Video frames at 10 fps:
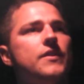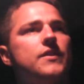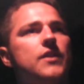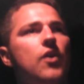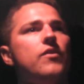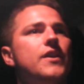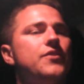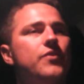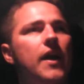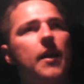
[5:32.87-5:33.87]
So
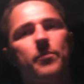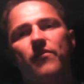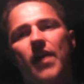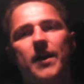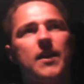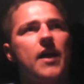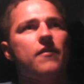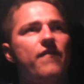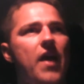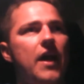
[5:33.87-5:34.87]
you got to provide a lot
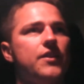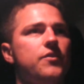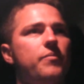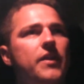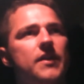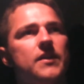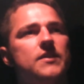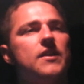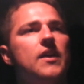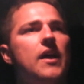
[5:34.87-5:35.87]
of value
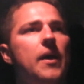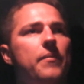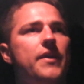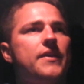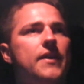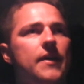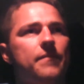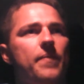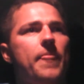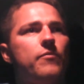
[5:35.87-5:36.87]
because I mean, uh,
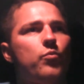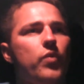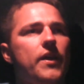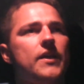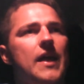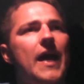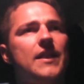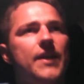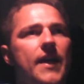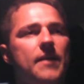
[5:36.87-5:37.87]
when I
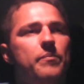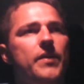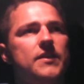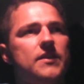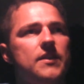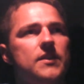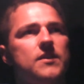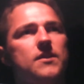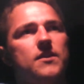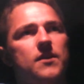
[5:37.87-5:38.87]
look at a business
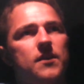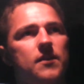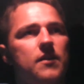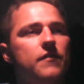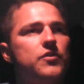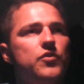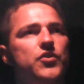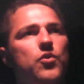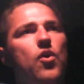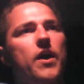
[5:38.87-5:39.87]
to
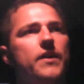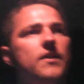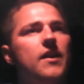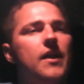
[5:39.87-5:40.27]
join,